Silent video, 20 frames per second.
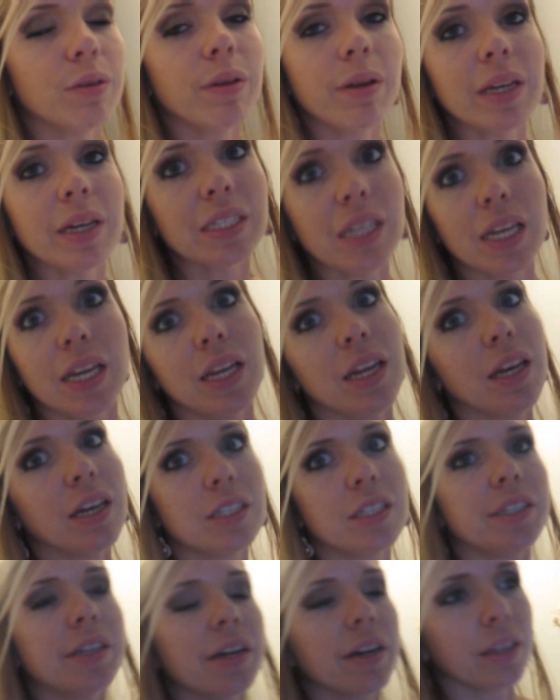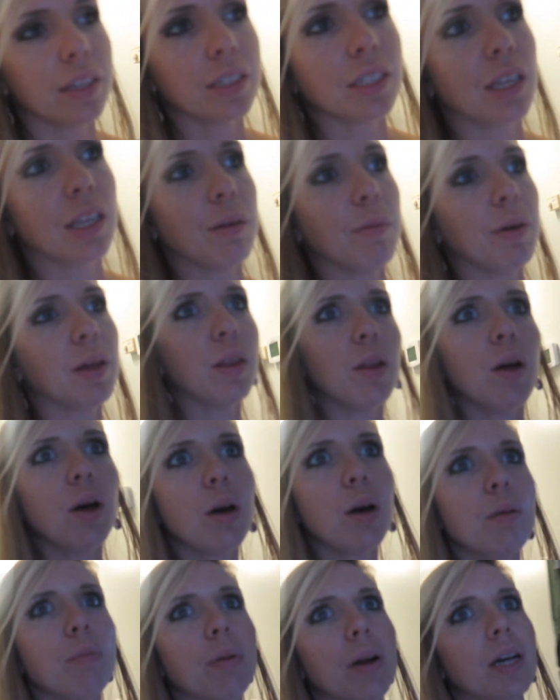anyways, I need to get started. It's going to be a
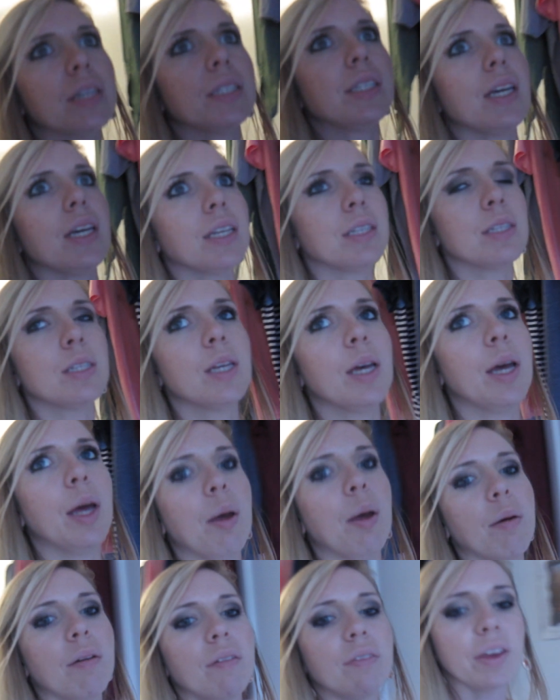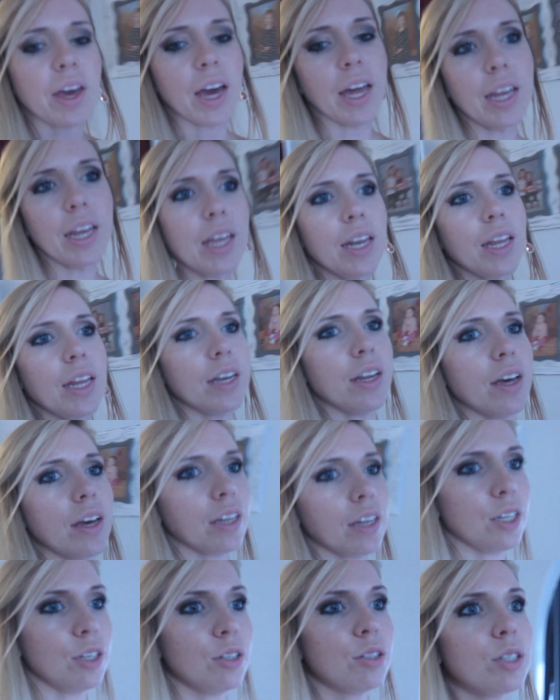long process. I've got to get it
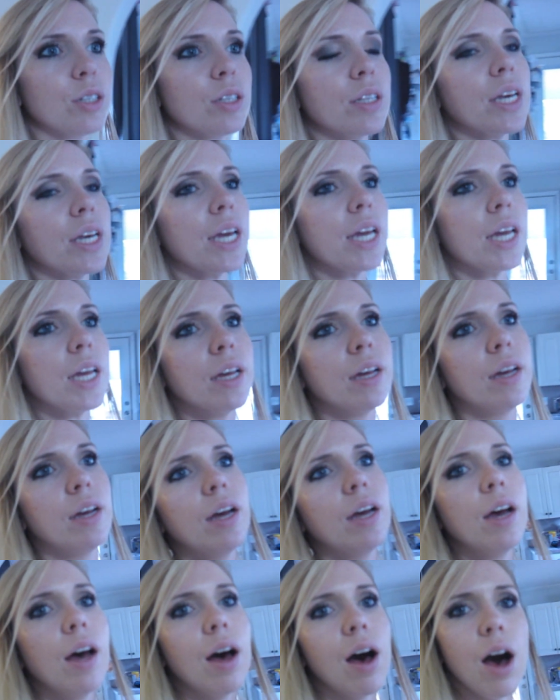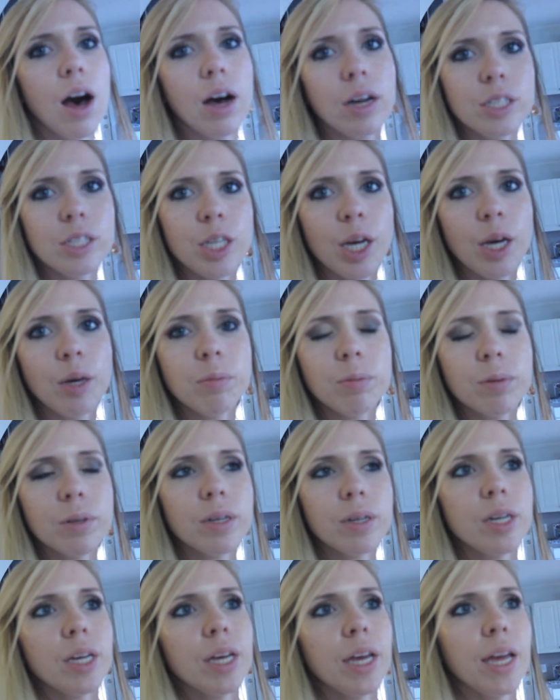done. Usually,
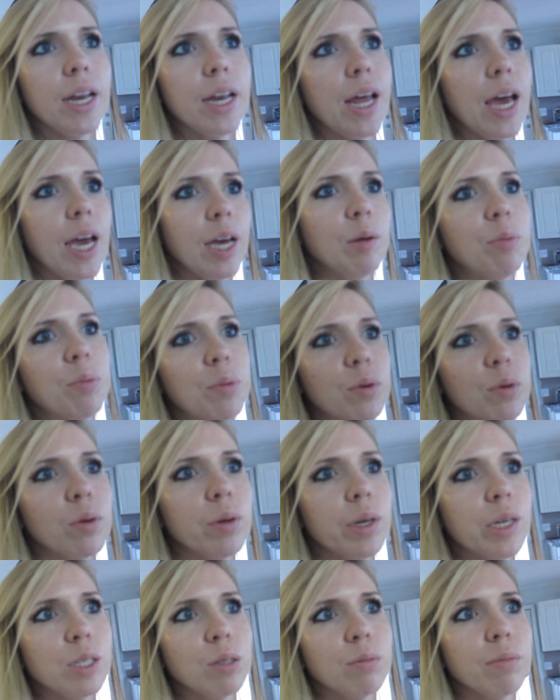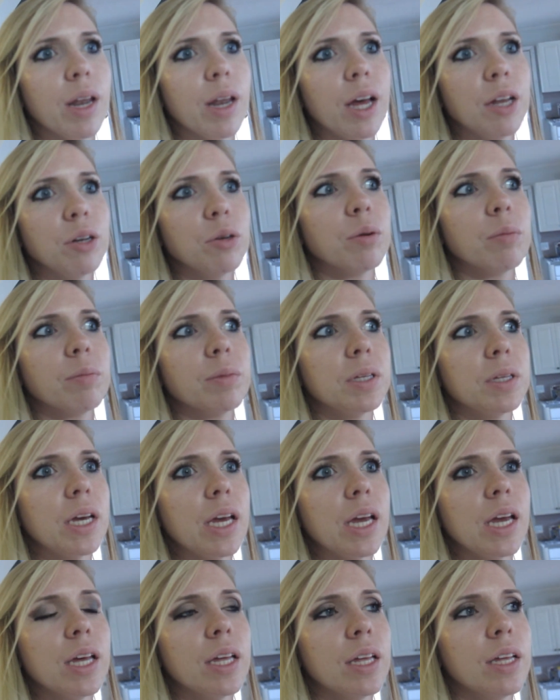October and April is when I
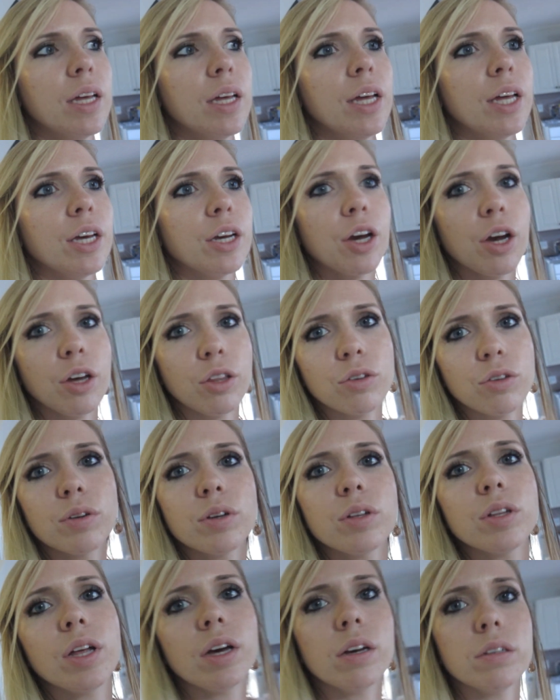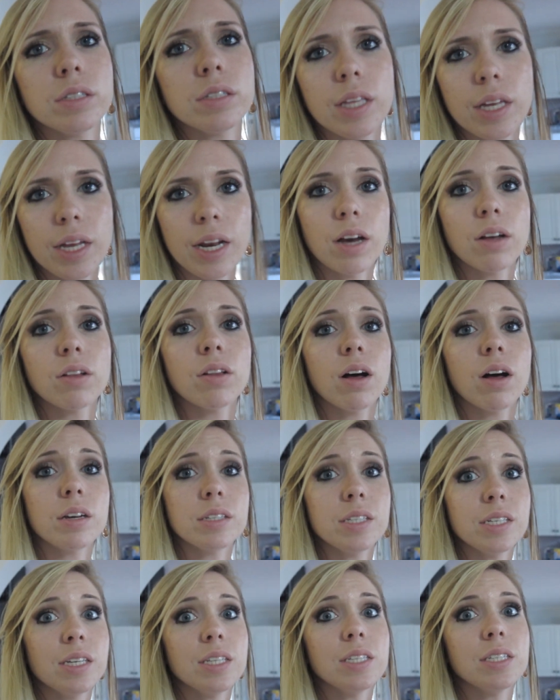normally go through clothes, clean out
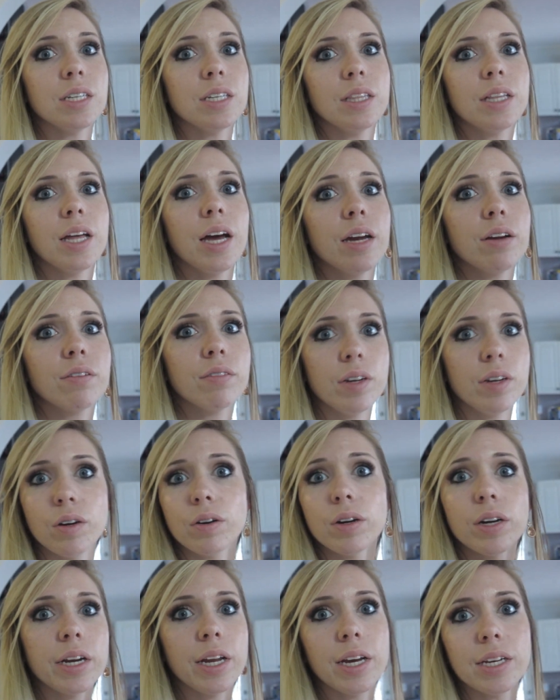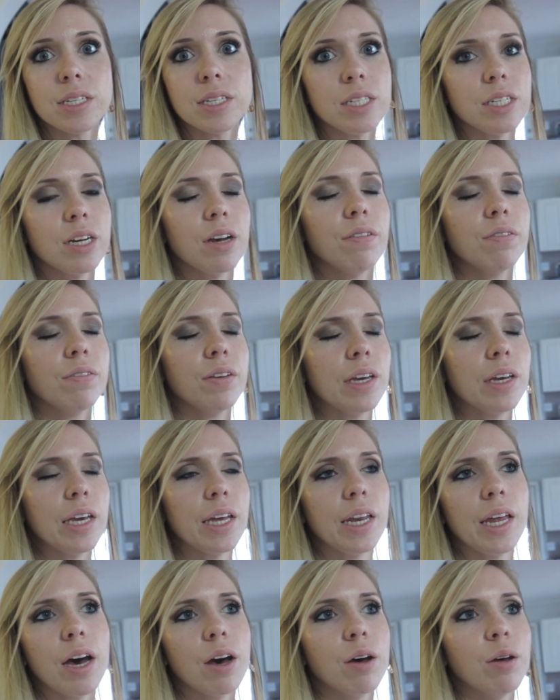closets, and, like, reorganize stuff and
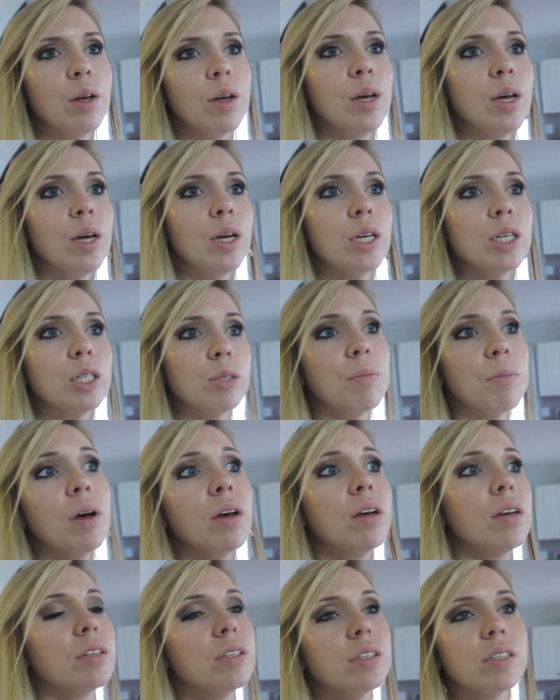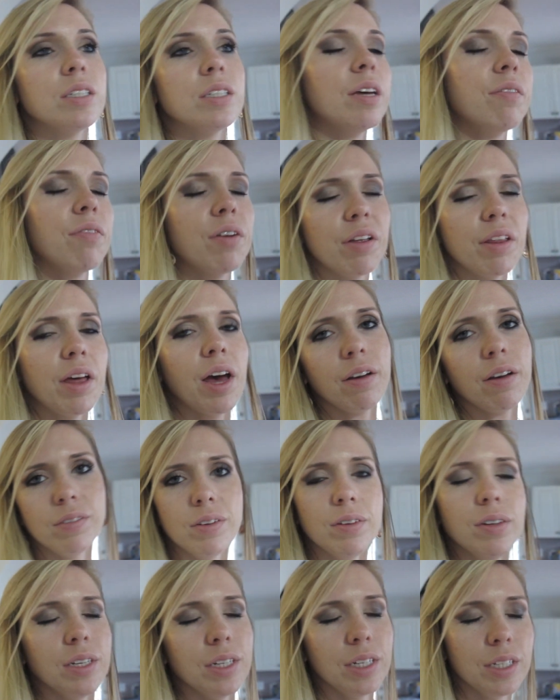get out small stuff, all that.
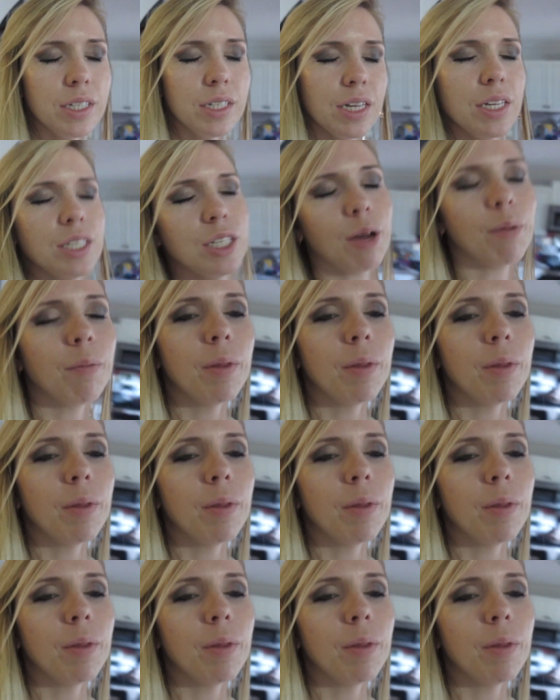I've been said.